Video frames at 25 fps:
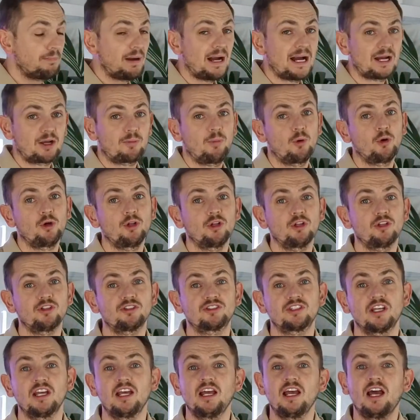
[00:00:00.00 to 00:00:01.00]
Back
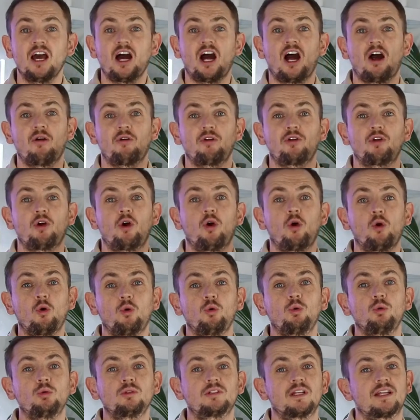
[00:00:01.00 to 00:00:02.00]
boilers are an
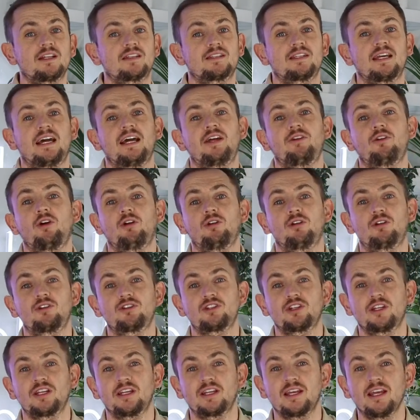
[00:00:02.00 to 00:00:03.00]
old
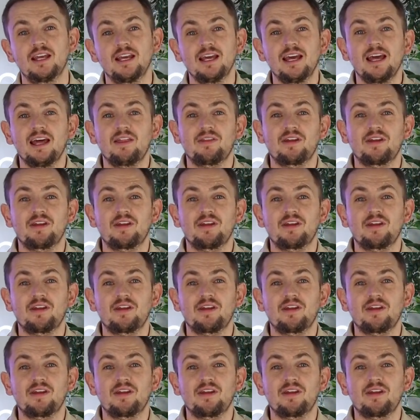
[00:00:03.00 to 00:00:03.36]
technology.